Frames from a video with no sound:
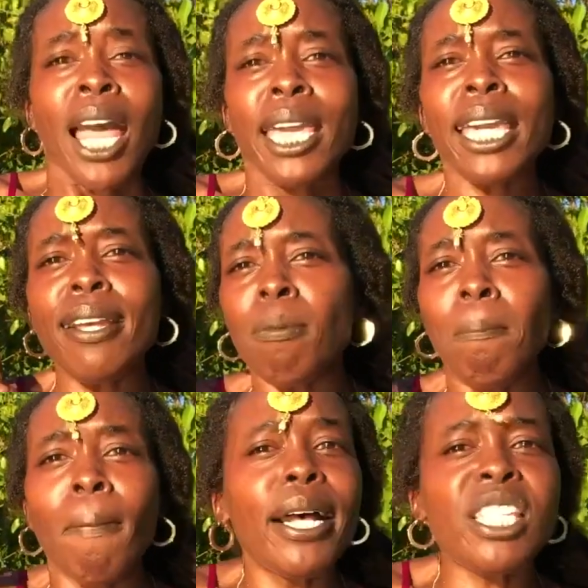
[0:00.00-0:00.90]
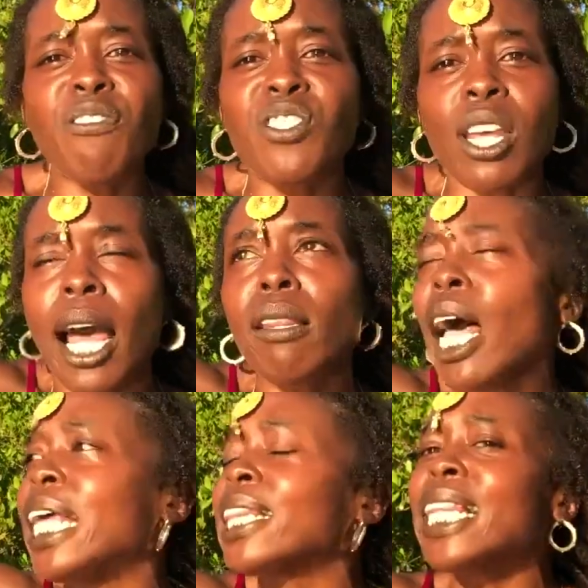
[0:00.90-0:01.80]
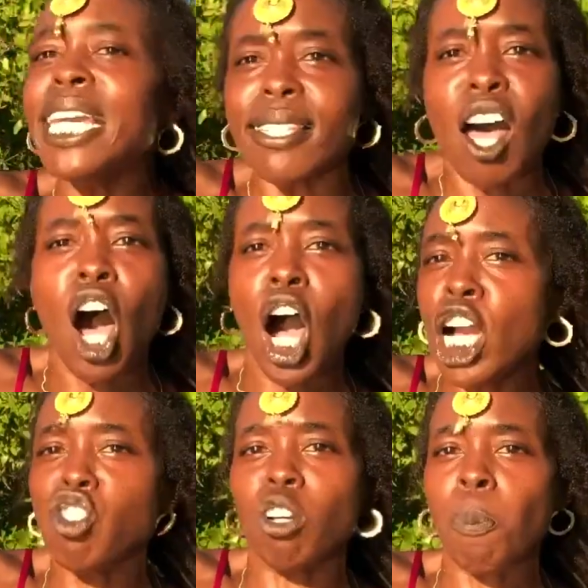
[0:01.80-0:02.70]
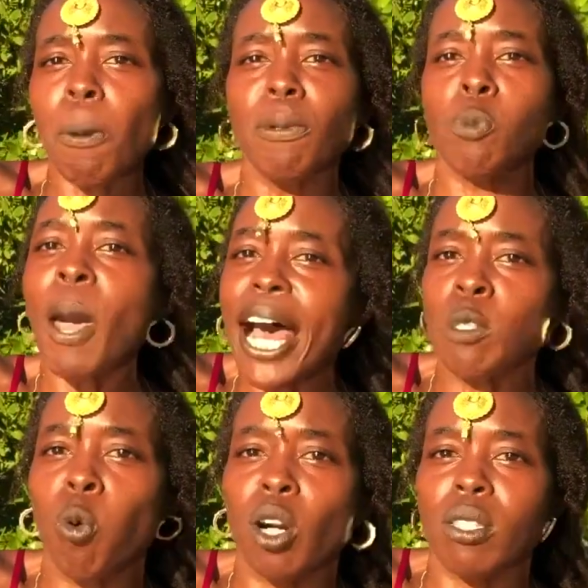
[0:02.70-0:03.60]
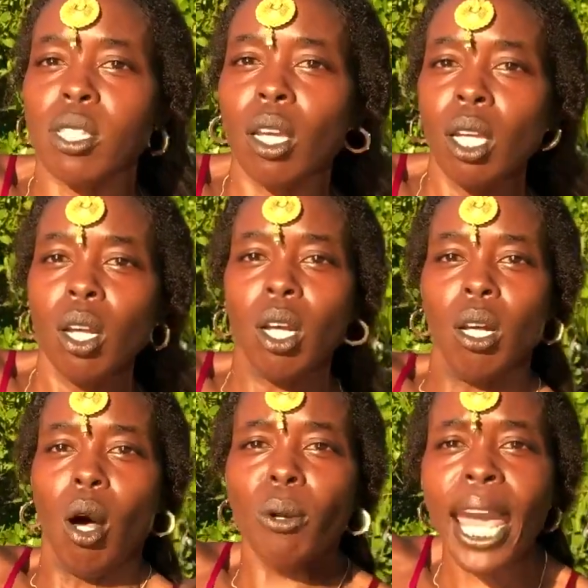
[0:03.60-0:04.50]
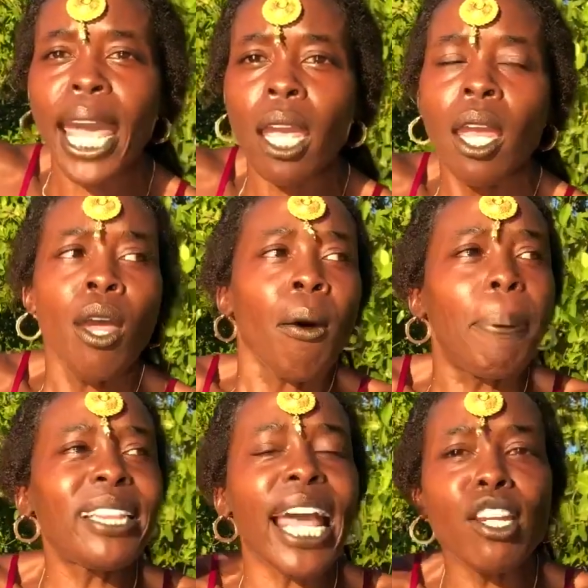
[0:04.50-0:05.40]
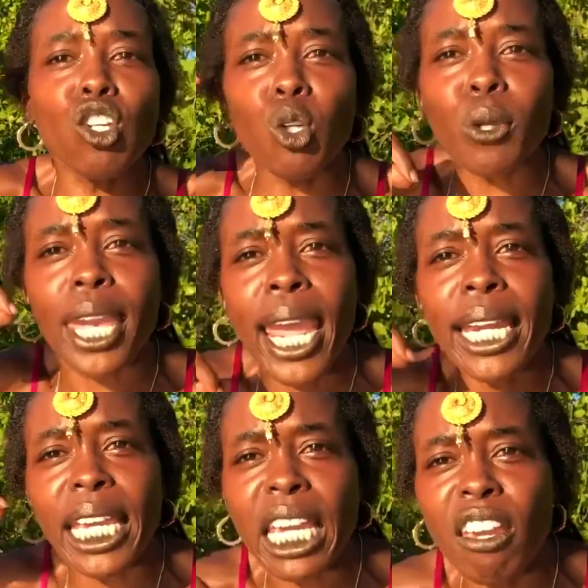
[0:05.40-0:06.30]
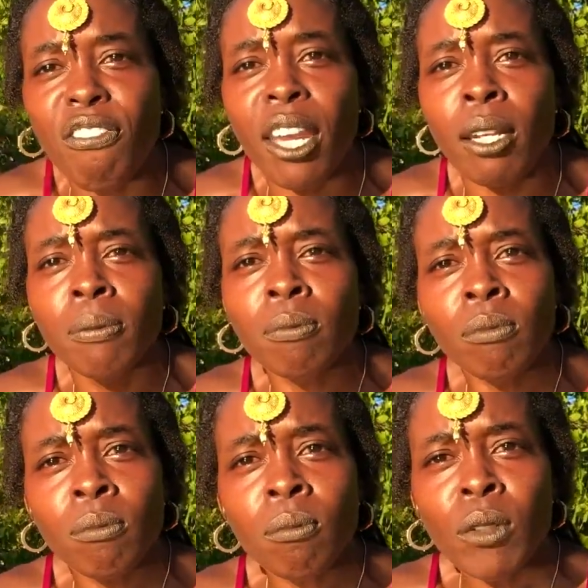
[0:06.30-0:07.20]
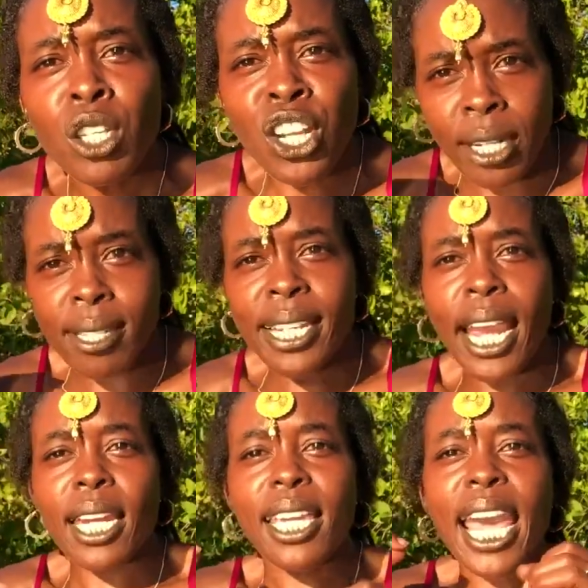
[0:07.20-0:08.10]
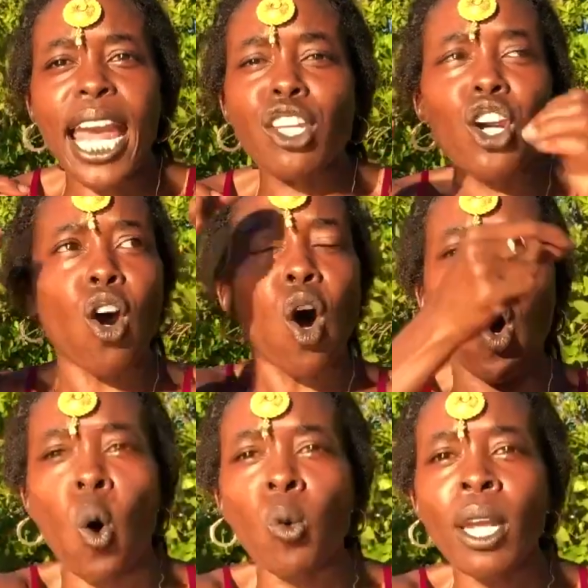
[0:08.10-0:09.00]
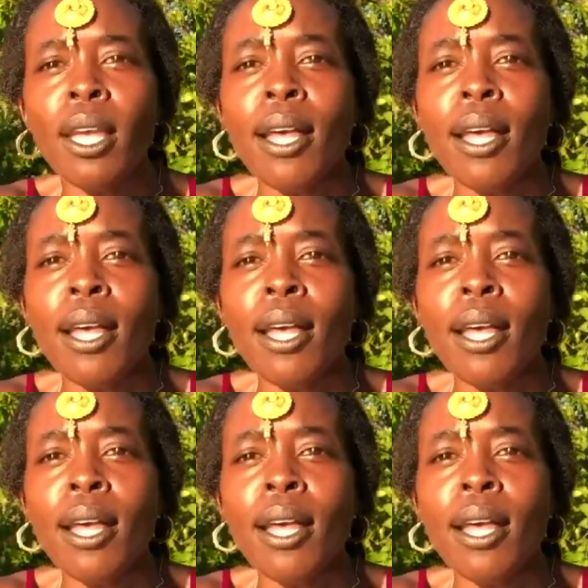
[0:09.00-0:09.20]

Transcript: He must have at least 100 people's passports, okay? But then you can't even, you understand, get your own.